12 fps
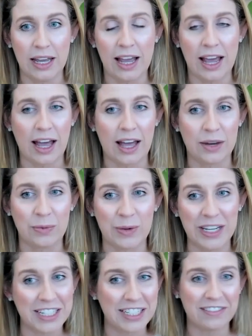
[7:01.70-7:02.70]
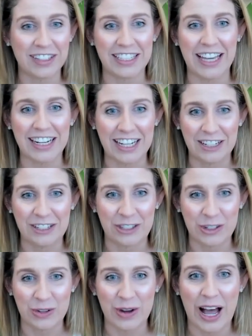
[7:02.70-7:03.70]
and we didn't even get
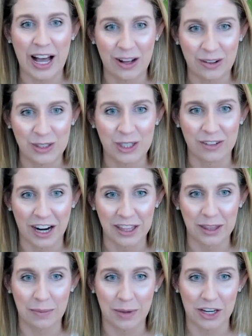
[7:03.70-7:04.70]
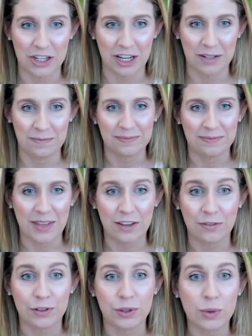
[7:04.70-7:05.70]
into how to write the budget.
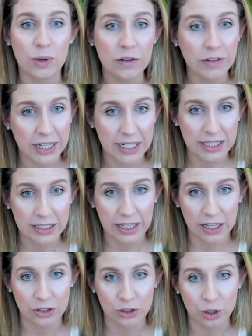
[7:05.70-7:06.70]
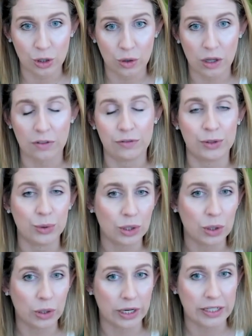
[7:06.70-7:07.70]
If you are ready to take control of
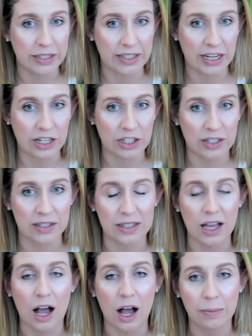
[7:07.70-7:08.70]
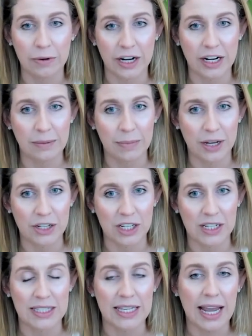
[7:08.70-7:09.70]
your organization's operating
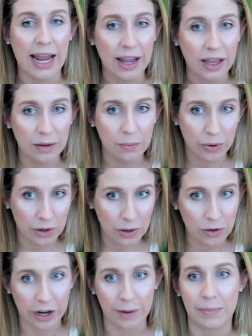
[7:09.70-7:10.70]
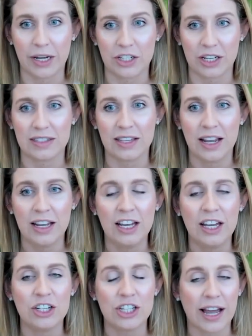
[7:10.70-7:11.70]
budgets and program budgets,
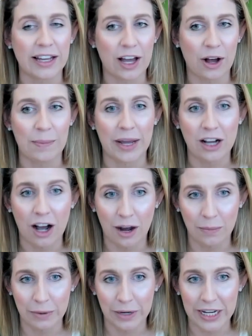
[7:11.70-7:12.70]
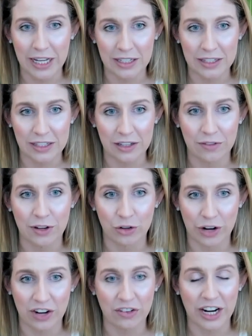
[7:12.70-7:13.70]
check out my comprehensive
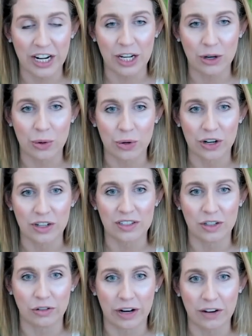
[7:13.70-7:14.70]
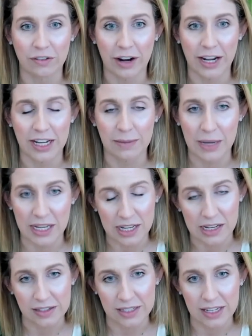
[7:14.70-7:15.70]
grant writing course, Grant Writing Made
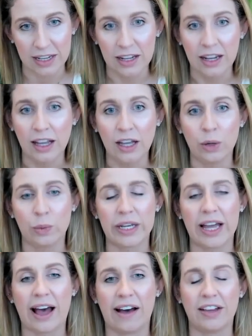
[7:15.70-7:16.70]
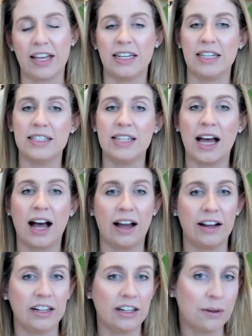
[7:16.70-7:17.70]
Easy. We have an
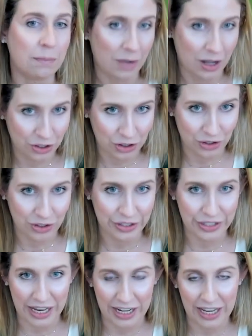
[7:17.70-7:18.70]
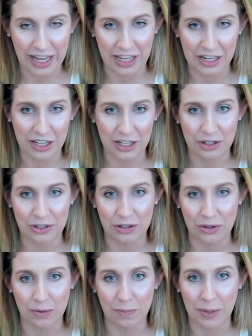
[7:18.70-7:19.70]
entire module dedicated
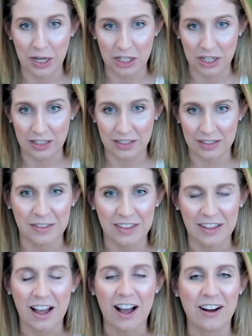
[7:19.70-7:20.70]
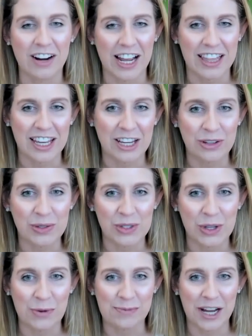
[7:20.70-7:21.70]
to budgets. All right, thank you
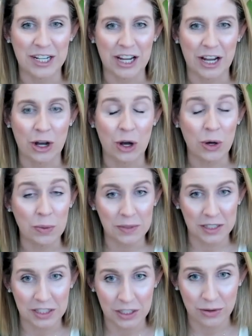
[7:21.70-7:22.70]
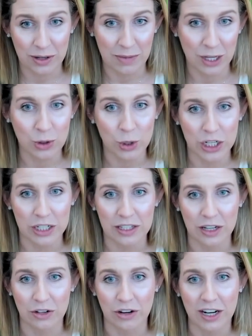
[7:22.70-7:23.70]
so much. I hope to see you in my course,
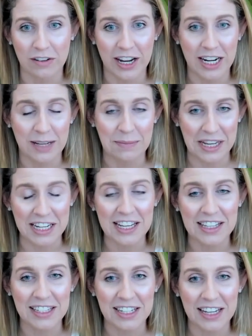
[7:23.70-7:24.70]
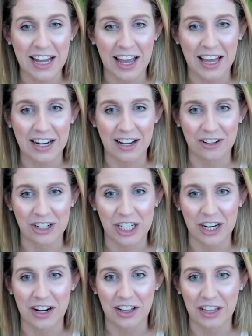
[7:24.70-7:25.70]
Grant Writing Made Easy, and I'll
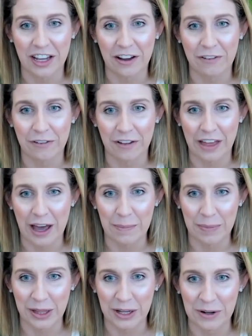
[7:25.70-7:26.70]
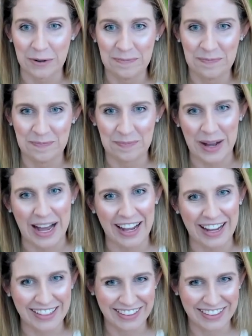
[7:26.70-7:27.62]
share a link for that below. Bye.